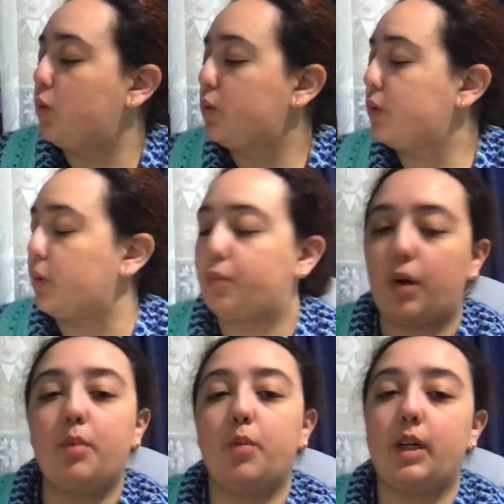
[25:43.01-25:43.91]
So
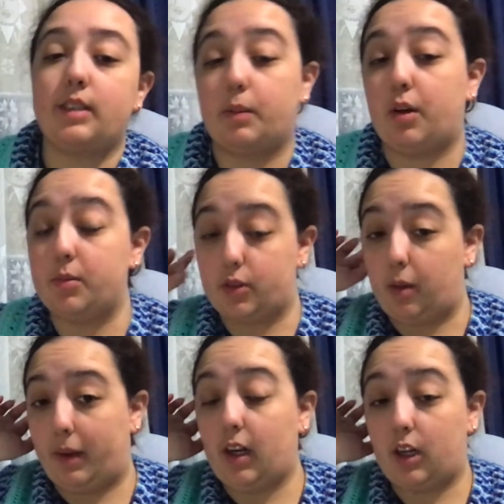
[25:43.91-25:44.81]
when I say primary school,
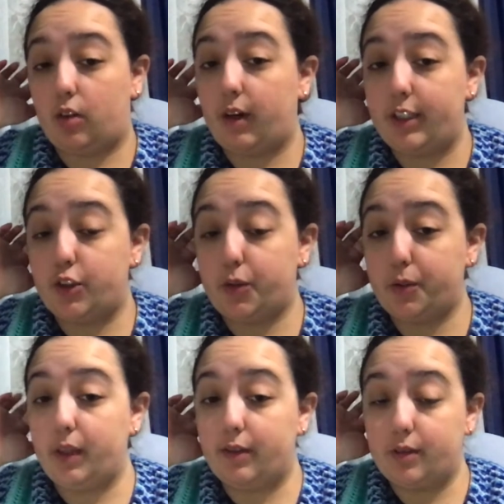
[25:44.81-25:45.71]
I mean like grade 2
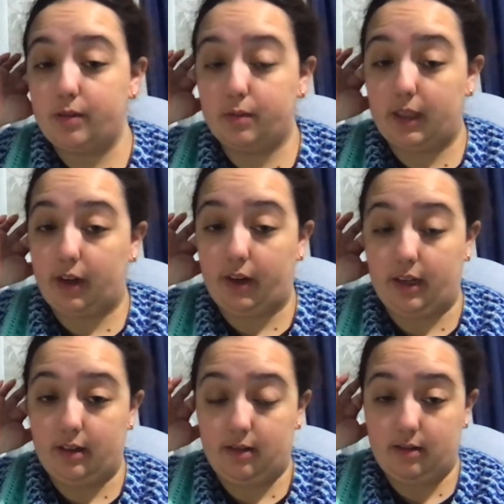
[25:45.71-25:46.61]
level, when they're
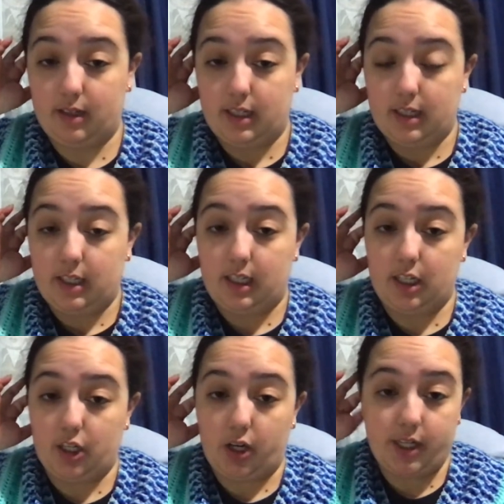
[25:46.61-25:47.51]
in year
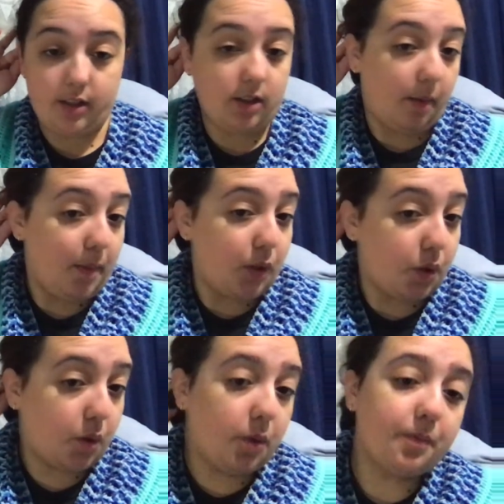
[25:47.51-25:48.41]
9, so middle
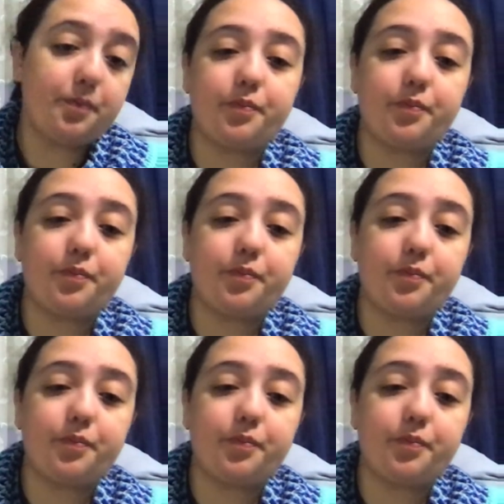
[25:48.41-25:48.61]
school,